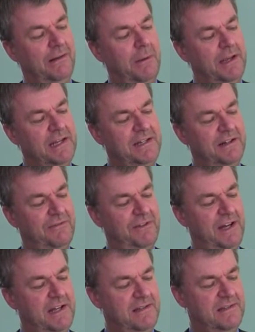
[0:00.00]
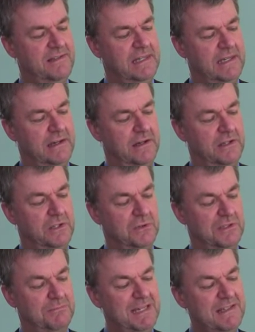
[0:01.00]
interface the
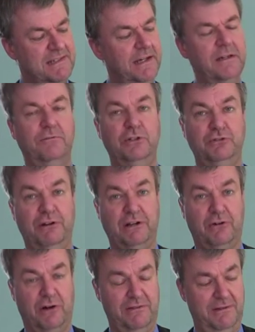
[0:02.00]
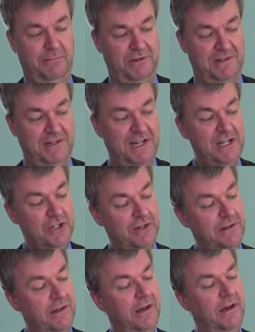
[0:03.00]
USB stick which records the presentation.
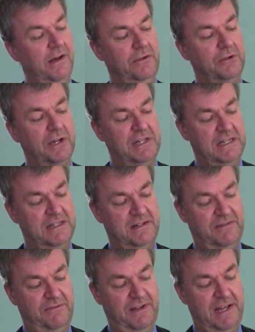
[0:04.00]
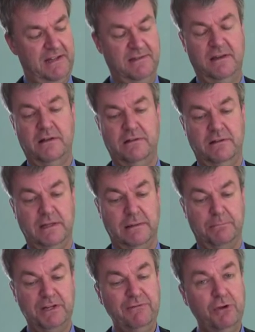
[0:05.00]
You can interface the
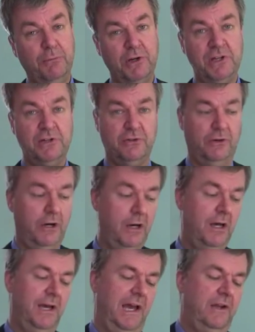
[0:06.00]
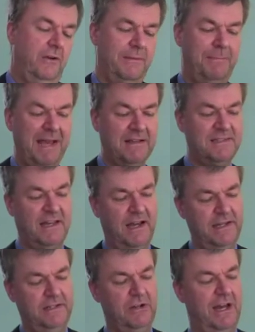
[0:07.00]
preview monitor, and on the back side
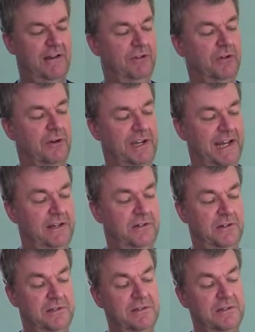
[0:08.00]
you have the connectors